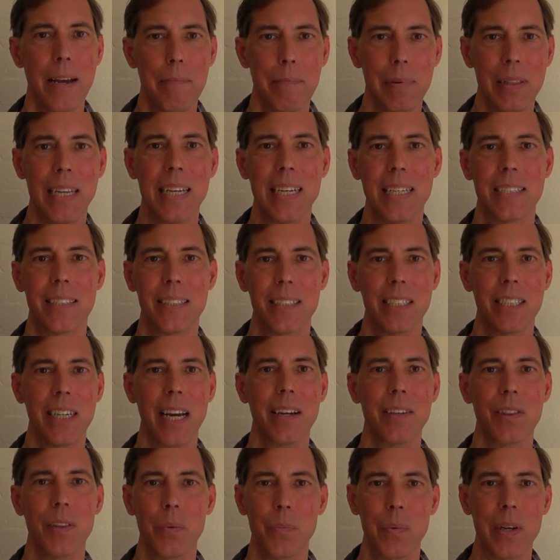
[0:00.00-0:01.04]
please
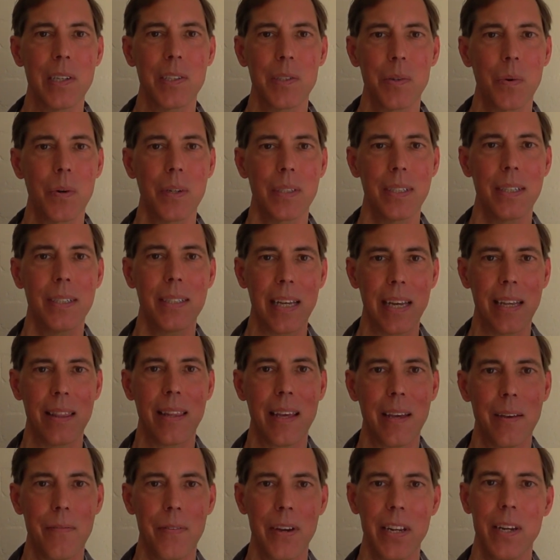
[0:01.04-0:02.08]
check the resources in
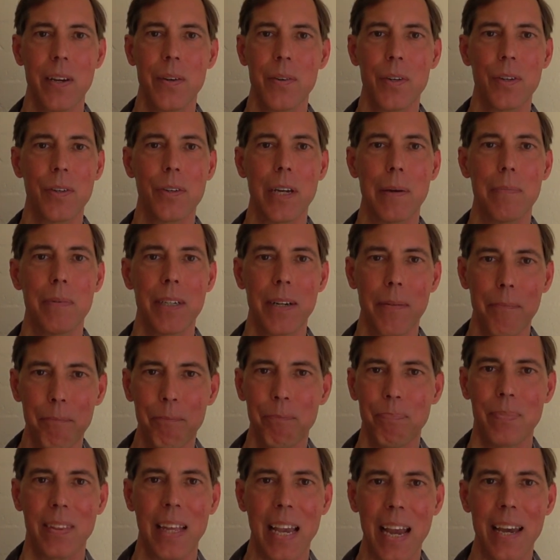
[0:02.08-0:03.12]
the video
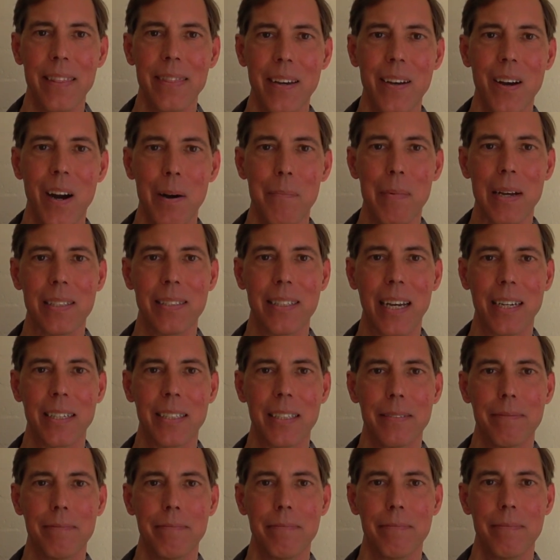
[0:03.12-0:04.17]
description and the comment
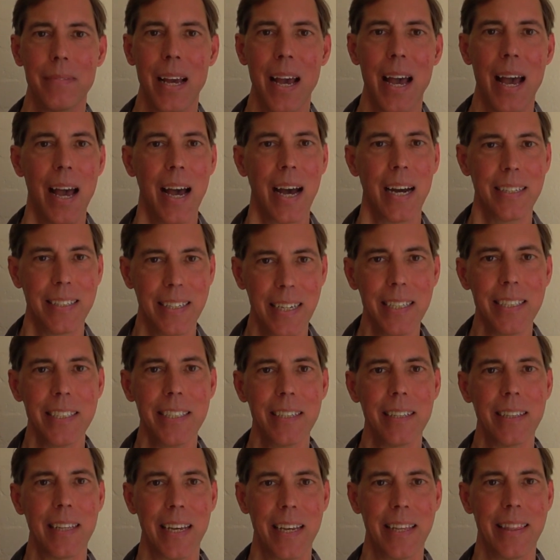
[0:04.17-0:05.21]
section.
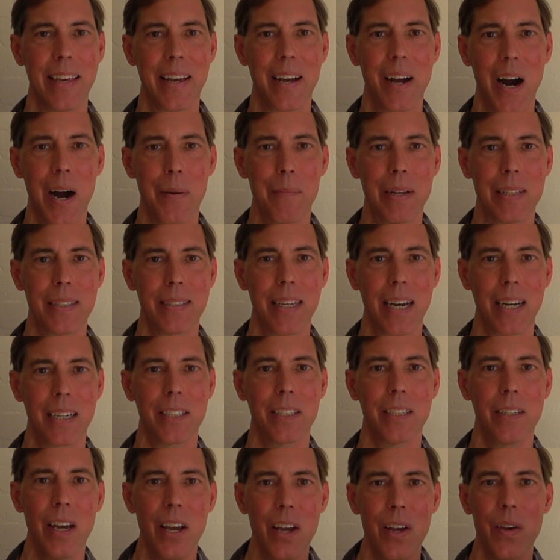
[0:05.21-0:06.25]
Additionally, in the comment
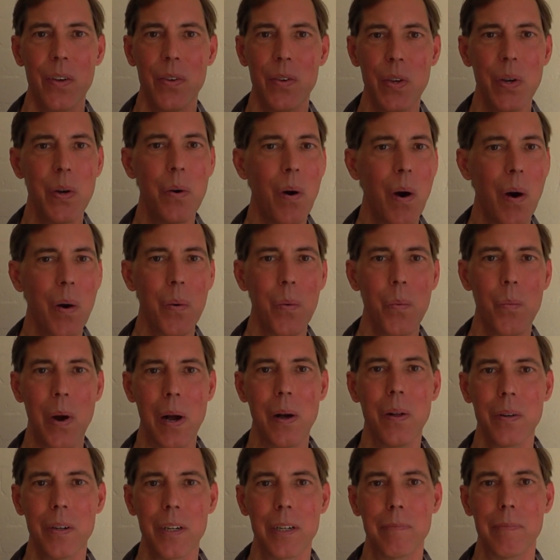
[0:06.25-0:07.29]
section, you are
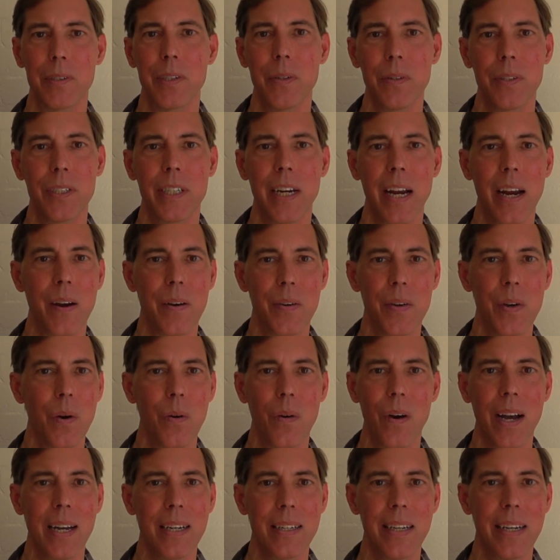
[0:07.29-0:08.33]
welcome to share
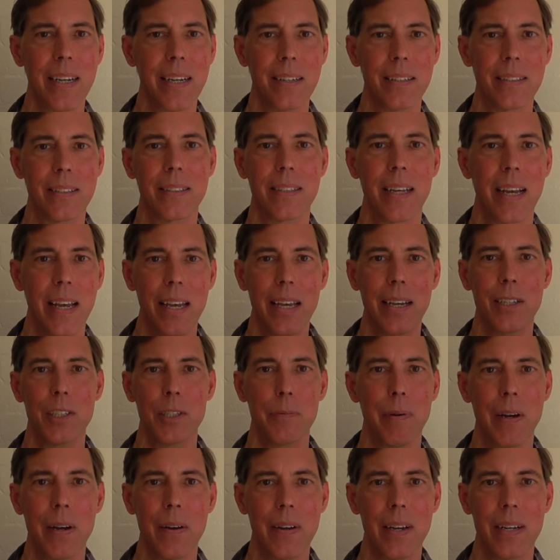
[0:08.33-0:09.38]
your ideas,
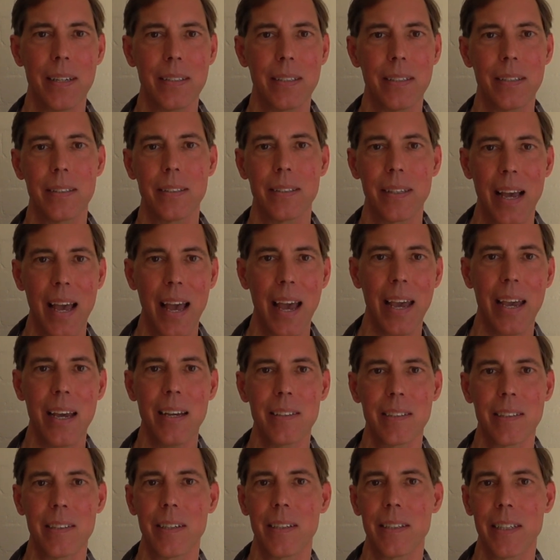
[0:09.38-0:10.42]
experiences,
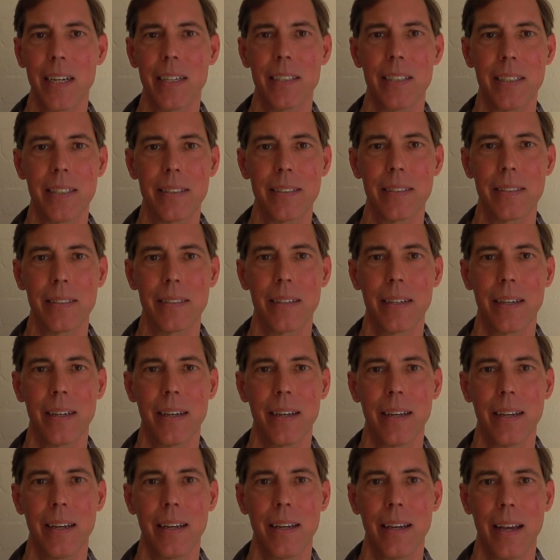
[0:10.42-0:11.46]
and suggestions.
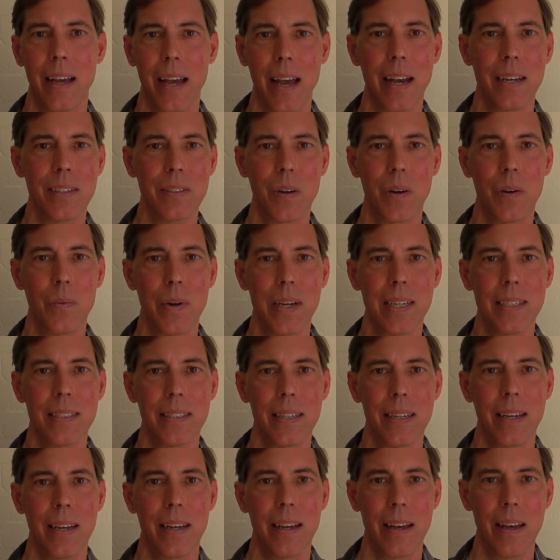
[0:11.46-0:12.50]
As
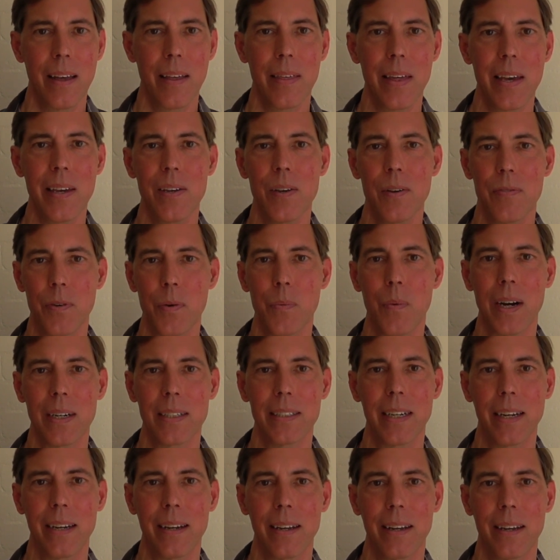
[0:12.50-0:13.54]
always, thank you for
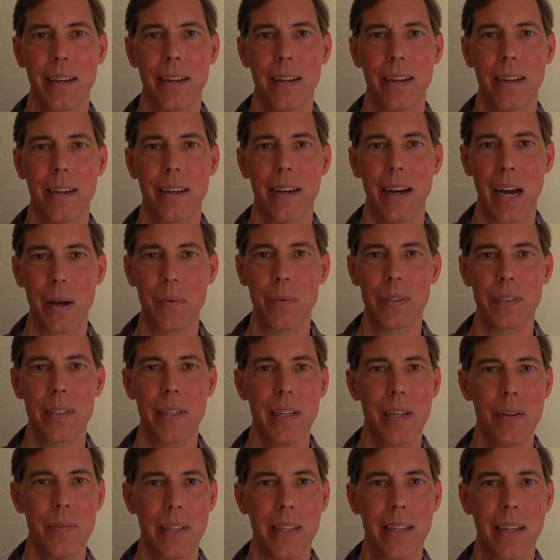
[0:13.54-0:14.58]
watching. I will
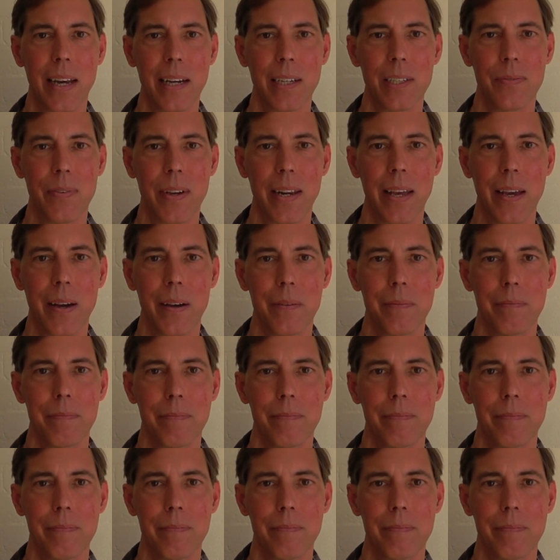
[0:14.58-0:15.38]
see you in the next video.